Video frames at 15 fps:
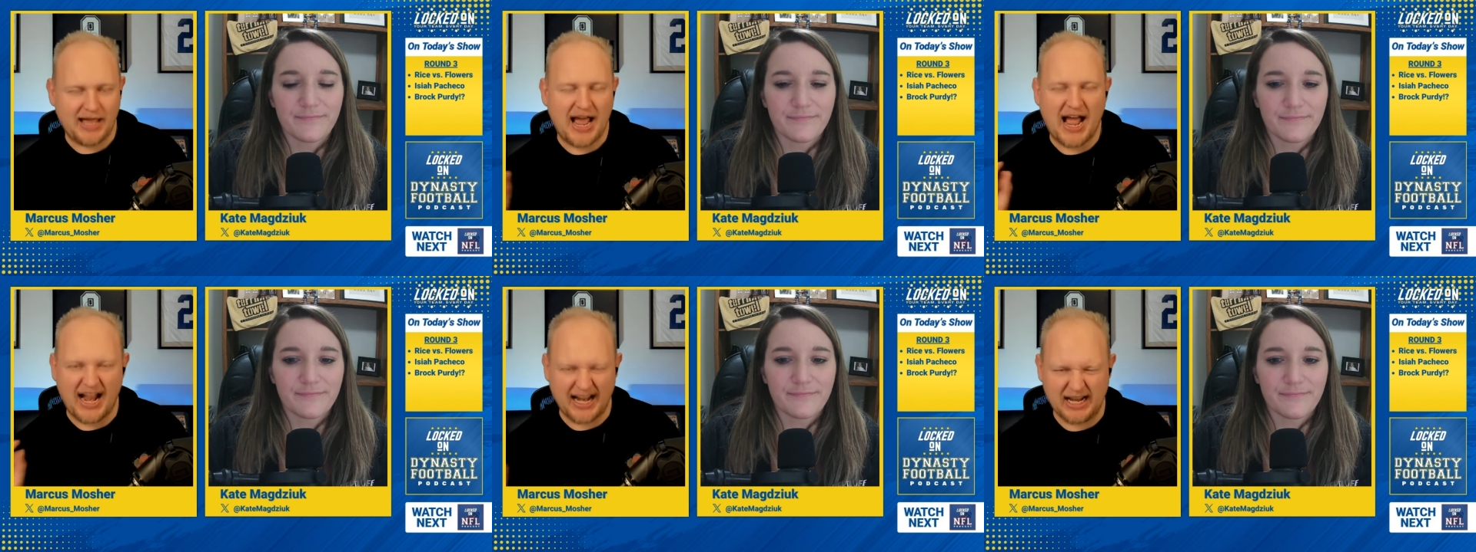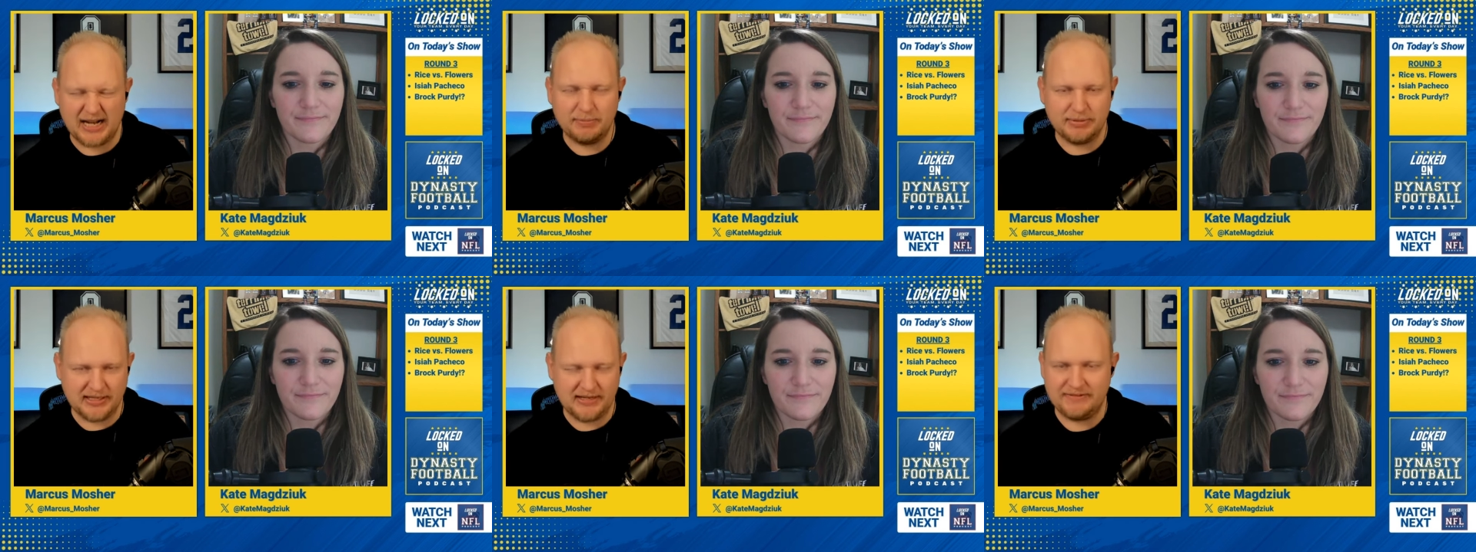Speaker 1: I got
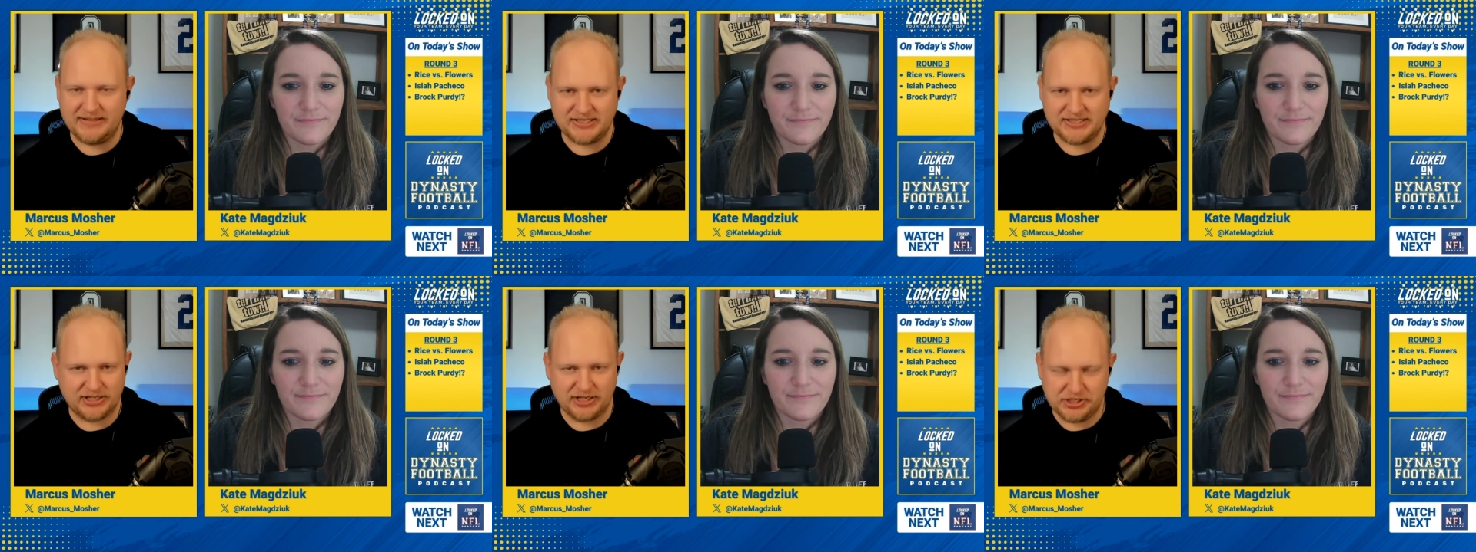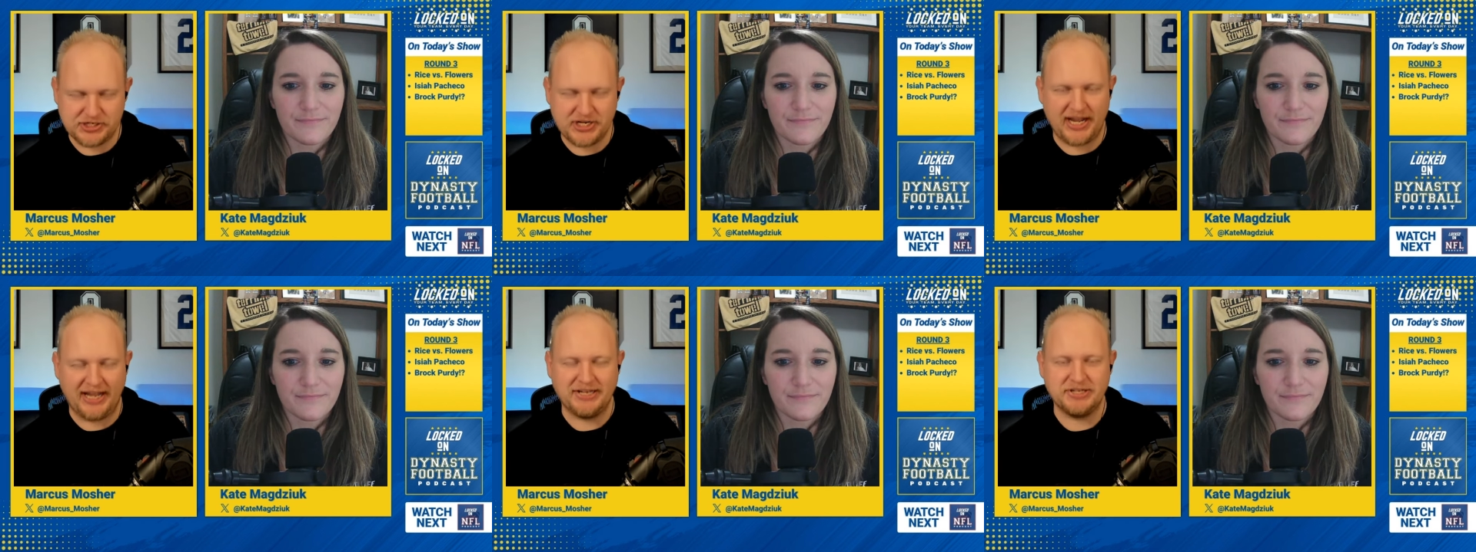to believe that's going to
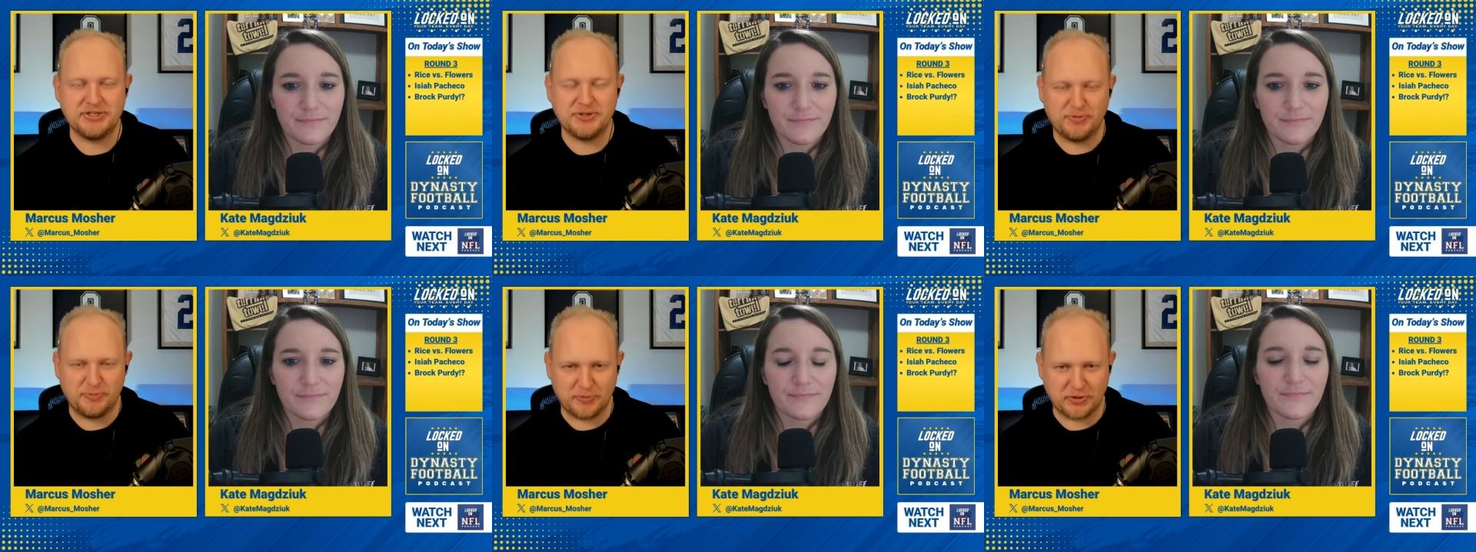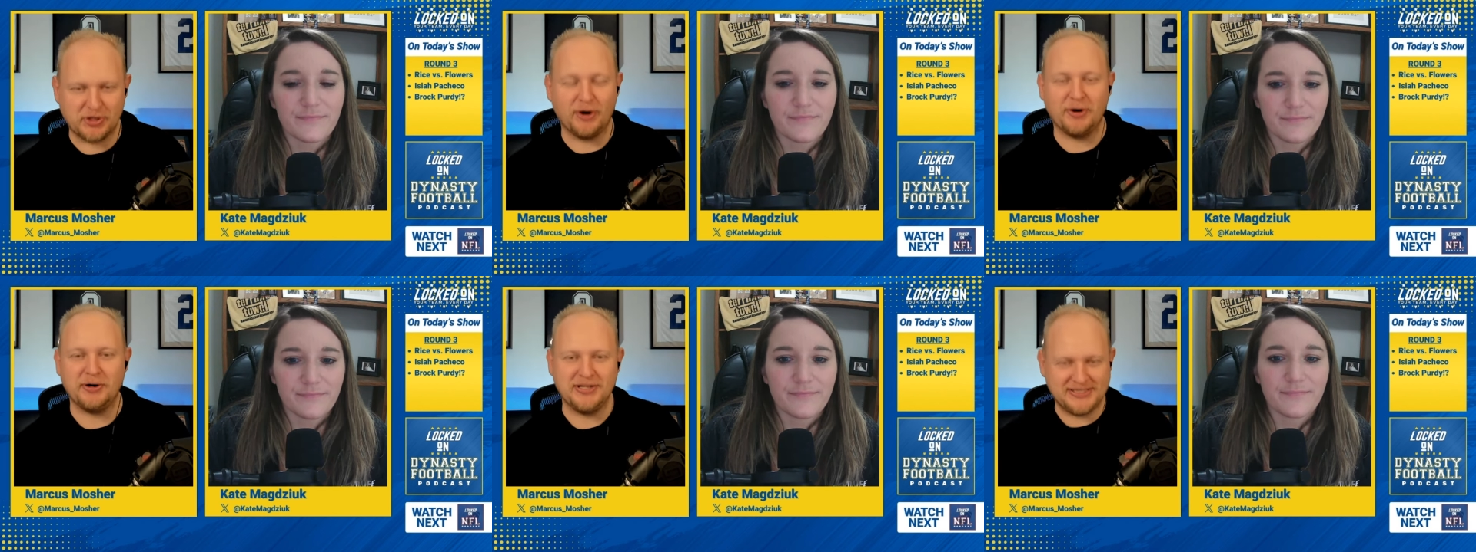change
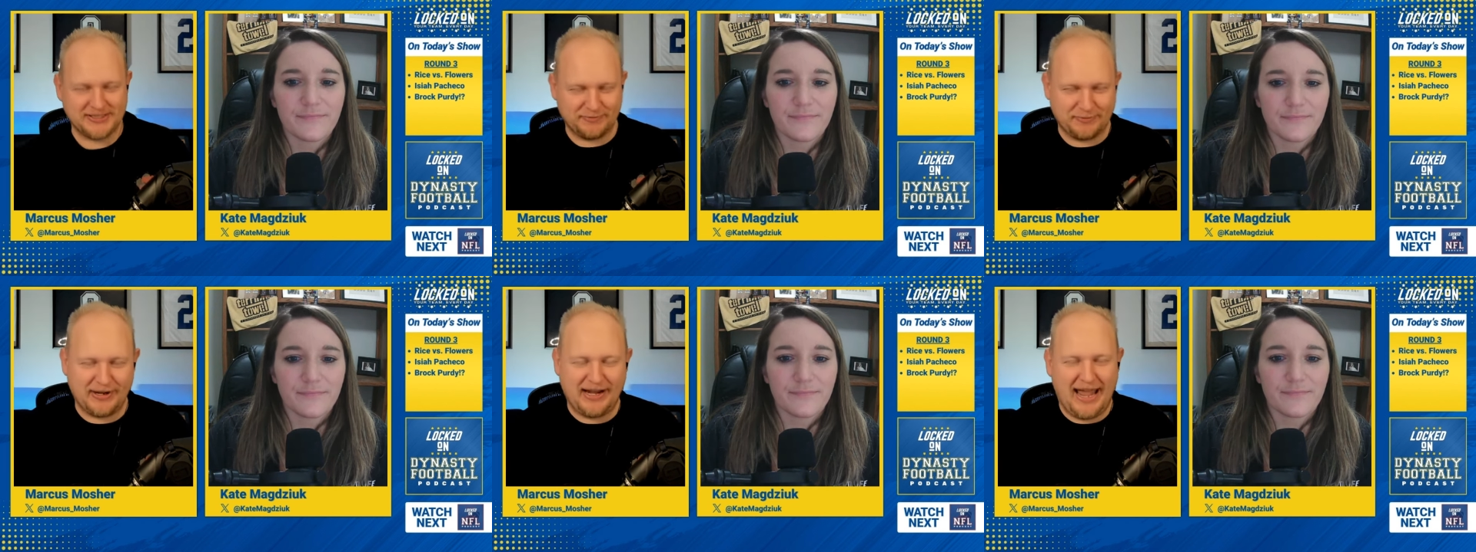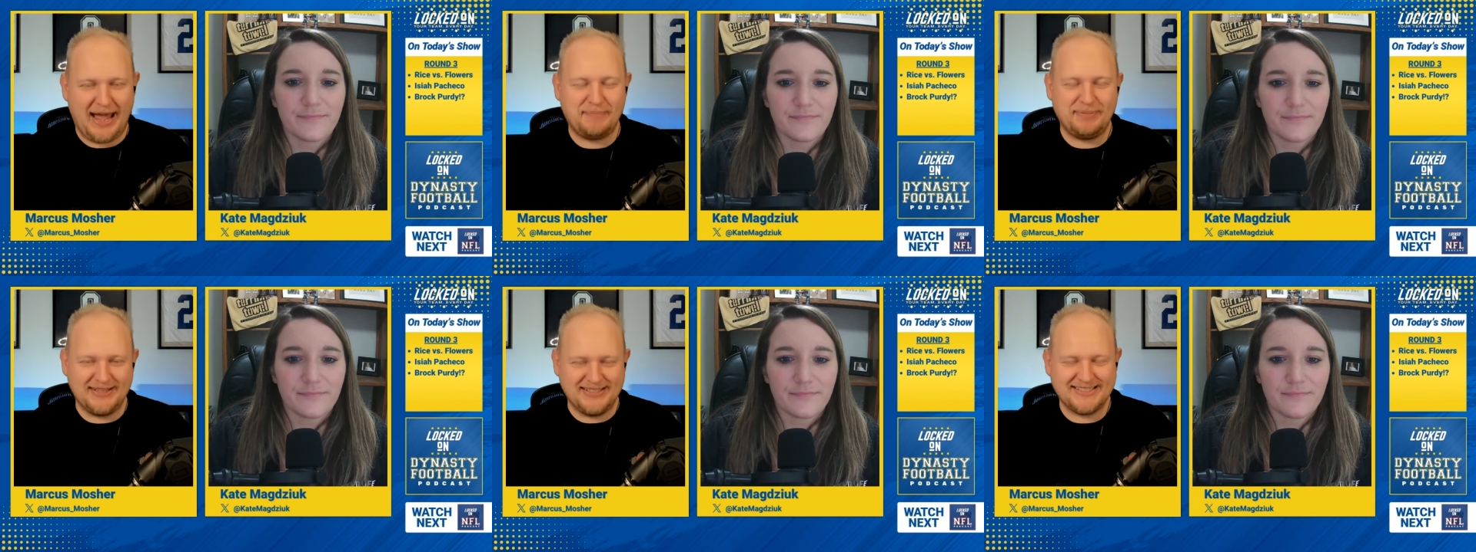regardless of what
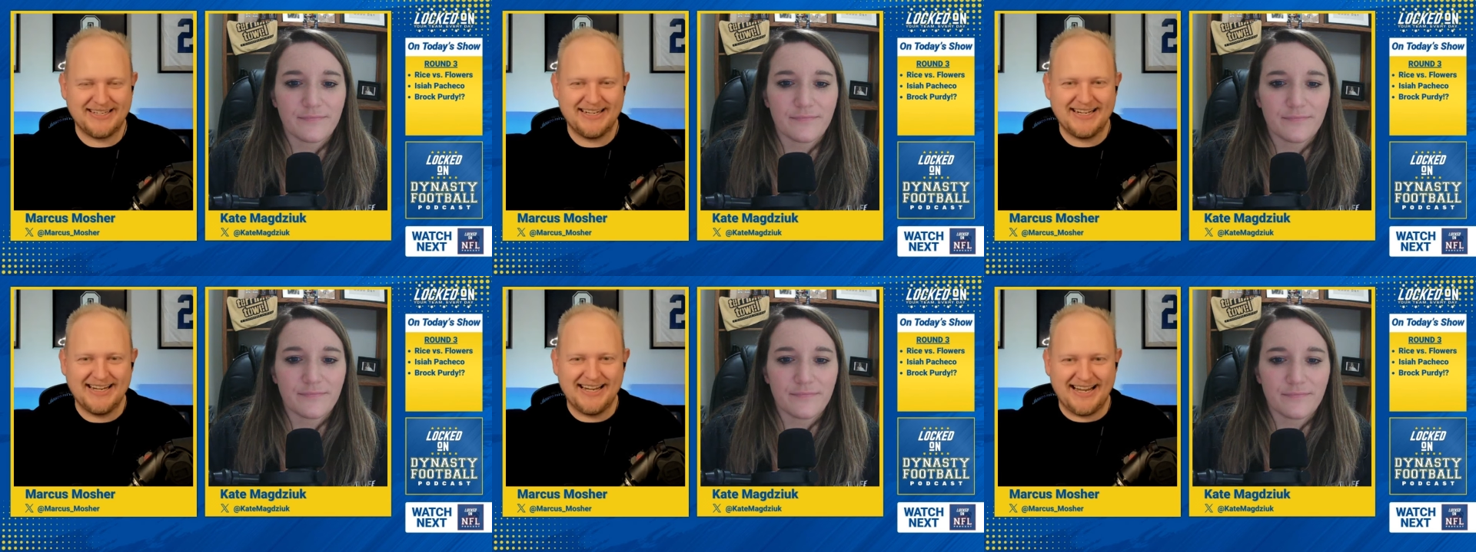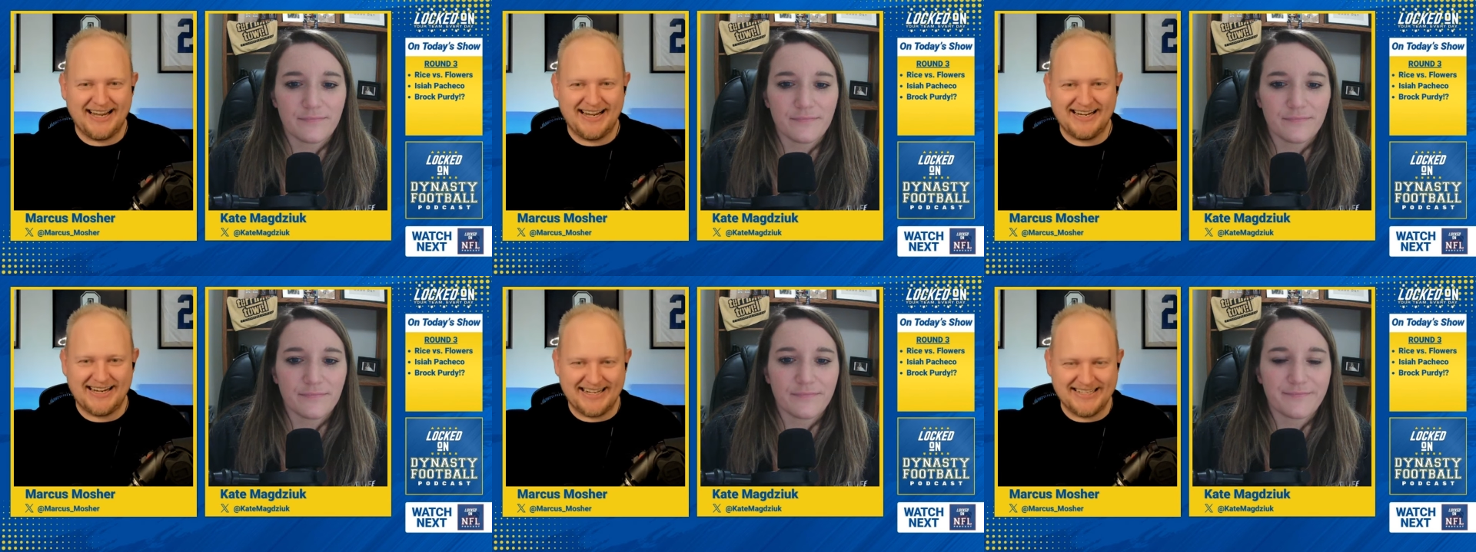happens
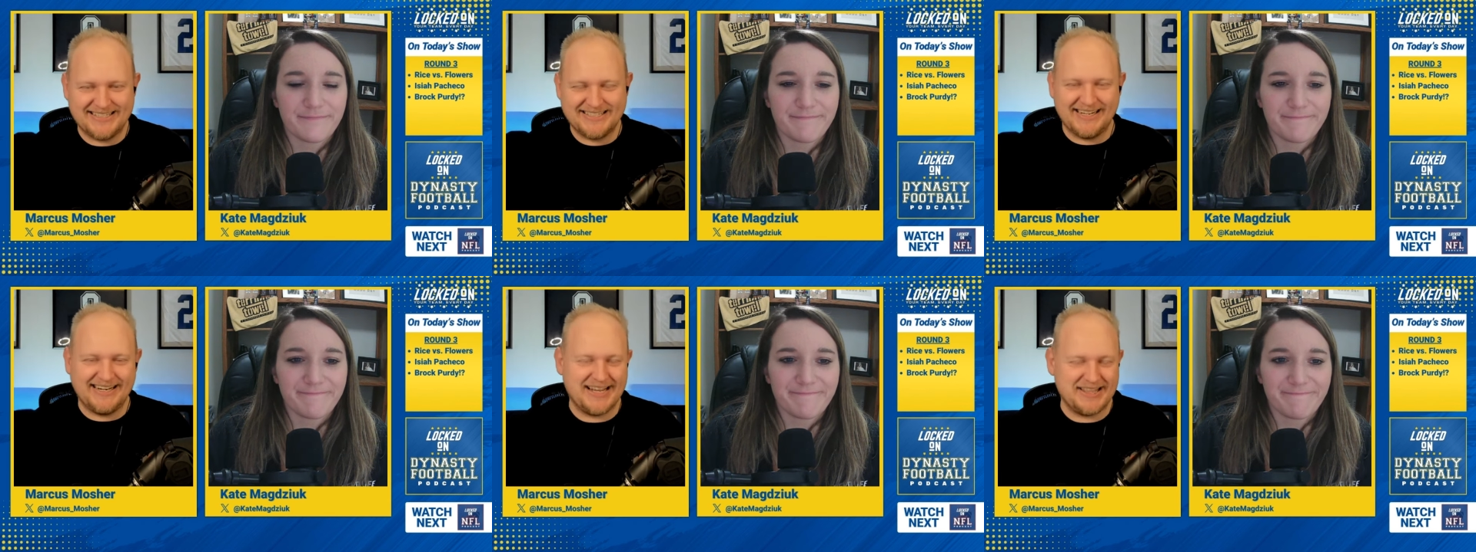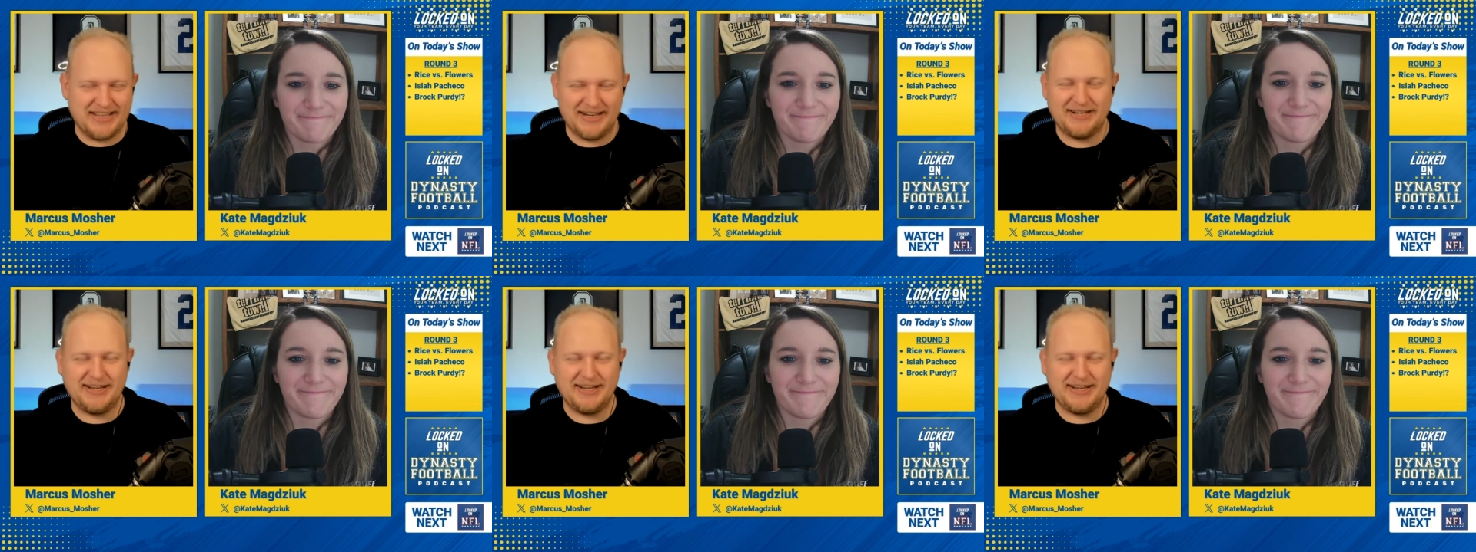on Sunday.